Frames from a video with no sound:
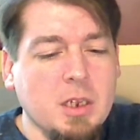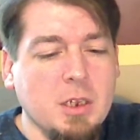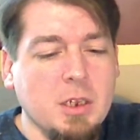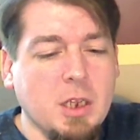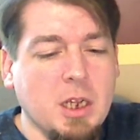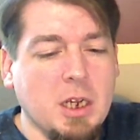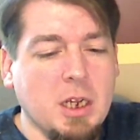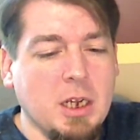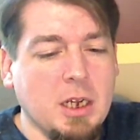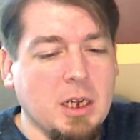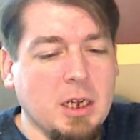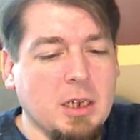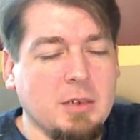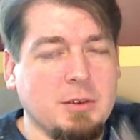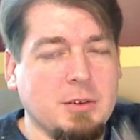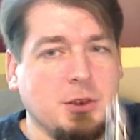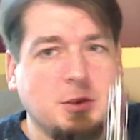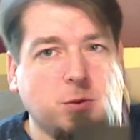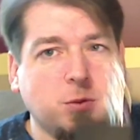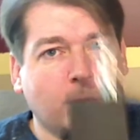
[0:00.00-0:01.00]

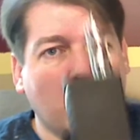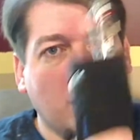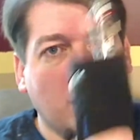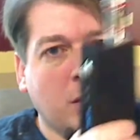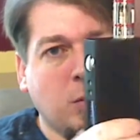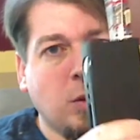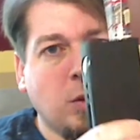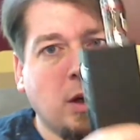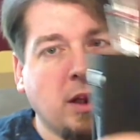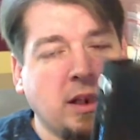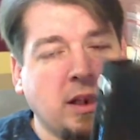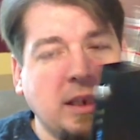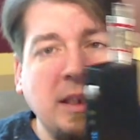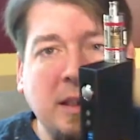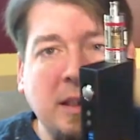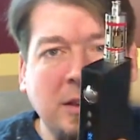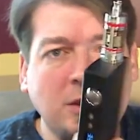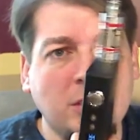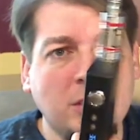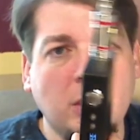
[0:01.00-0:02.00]
You rock one of
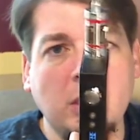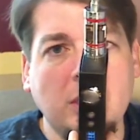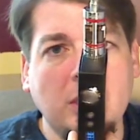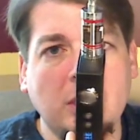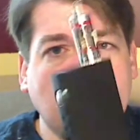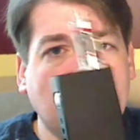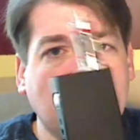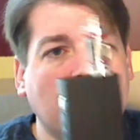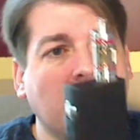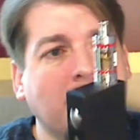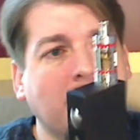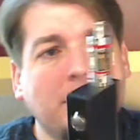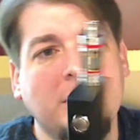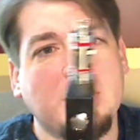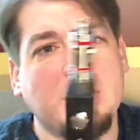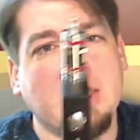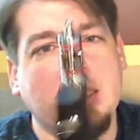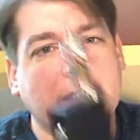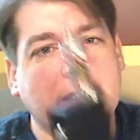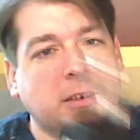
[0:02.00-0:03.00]
these all the time, and
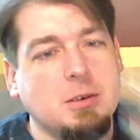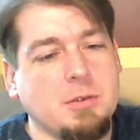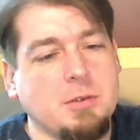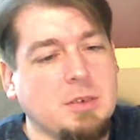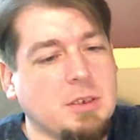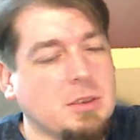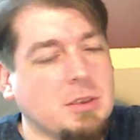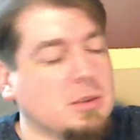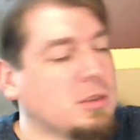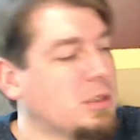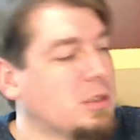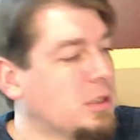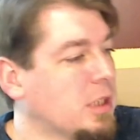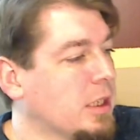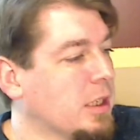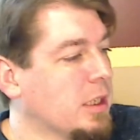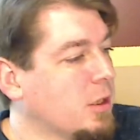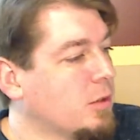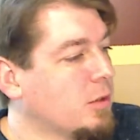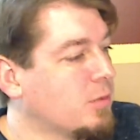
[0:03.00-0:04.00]
yeah, you're gonna
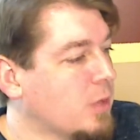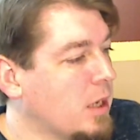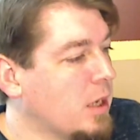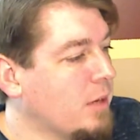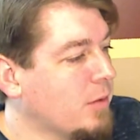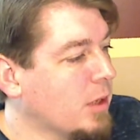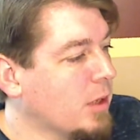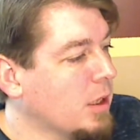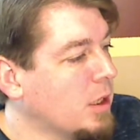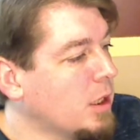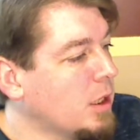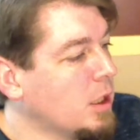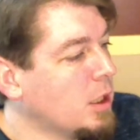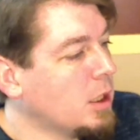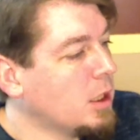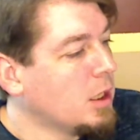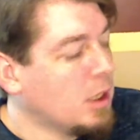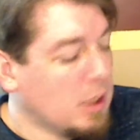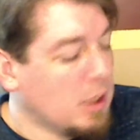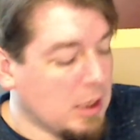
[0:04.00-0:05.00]
go forever.
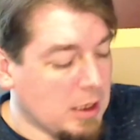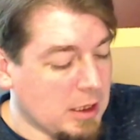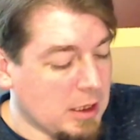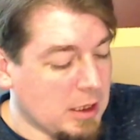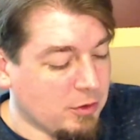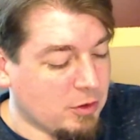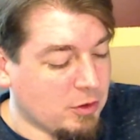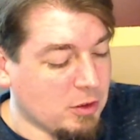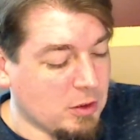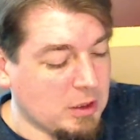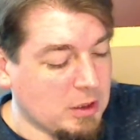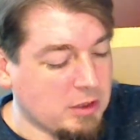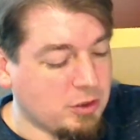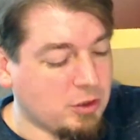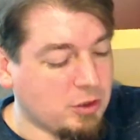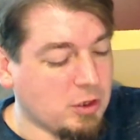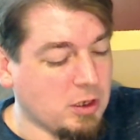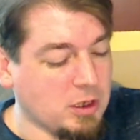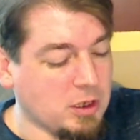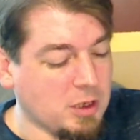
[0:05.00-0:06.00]
So let's
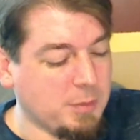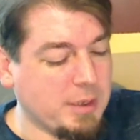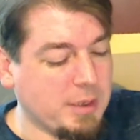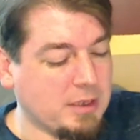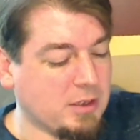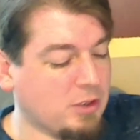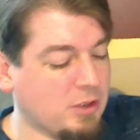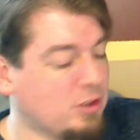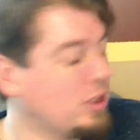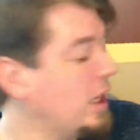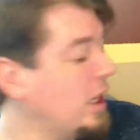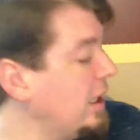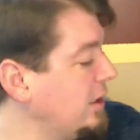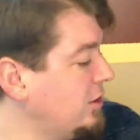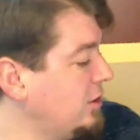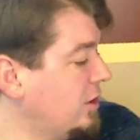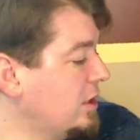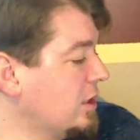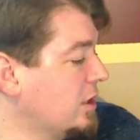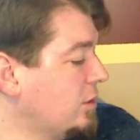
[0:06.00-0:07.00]
talk about the size
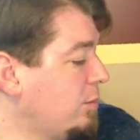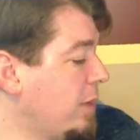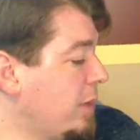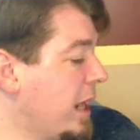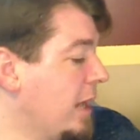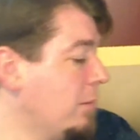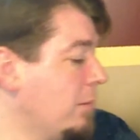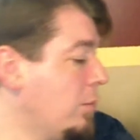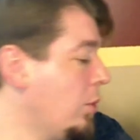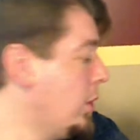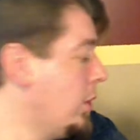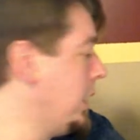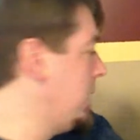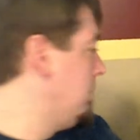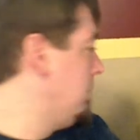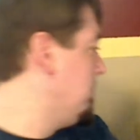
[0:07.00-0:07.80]
of this bad boy.